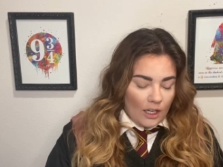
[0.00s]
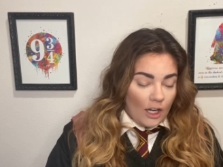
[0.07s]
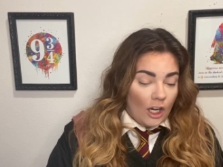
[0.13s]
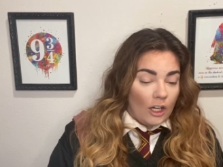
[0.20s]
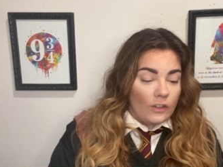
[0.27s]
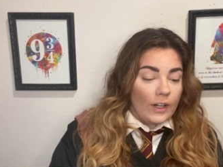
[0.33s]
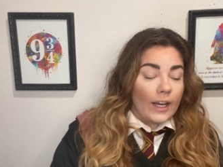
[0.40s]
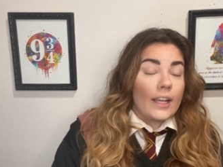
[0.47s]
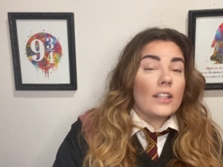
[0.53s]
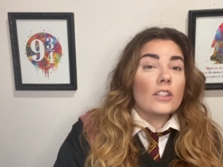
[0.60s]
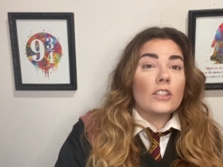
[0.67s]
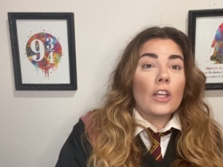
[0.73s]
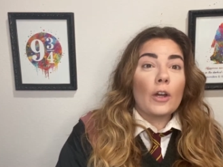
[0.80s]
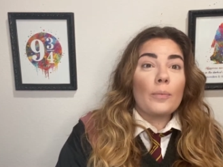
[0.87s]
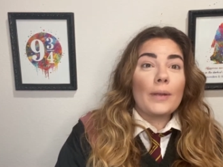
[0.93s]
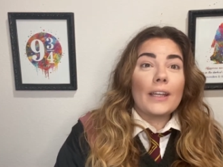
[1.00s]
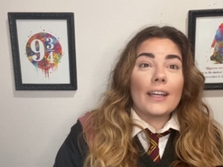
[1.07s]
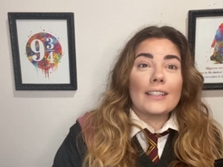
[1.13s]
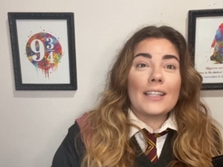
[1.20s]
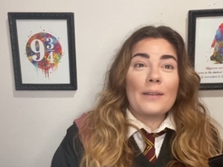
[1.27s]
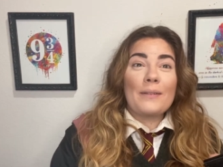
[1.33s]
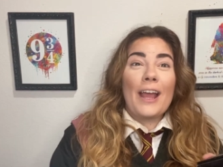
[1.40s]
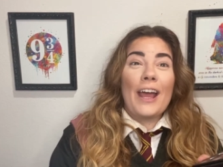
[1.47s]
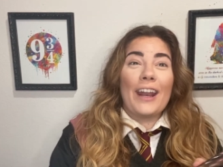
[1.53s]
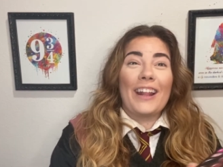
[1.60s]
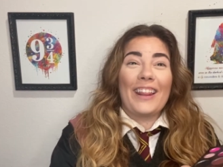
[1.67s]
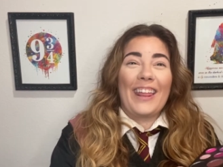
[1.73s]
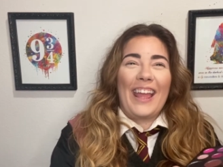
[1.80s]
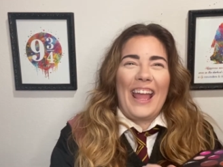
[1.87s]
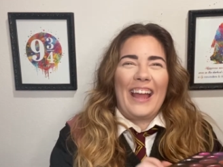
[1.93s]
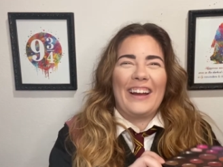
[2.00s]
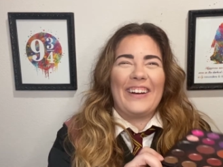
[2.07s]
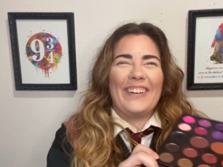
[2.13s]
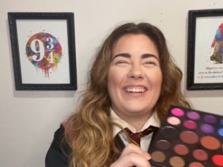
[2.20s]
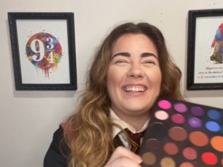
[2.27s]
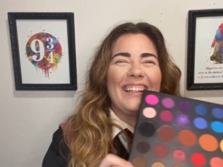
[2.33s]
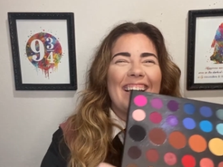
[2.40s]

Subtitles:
All right, so because I'm not allowed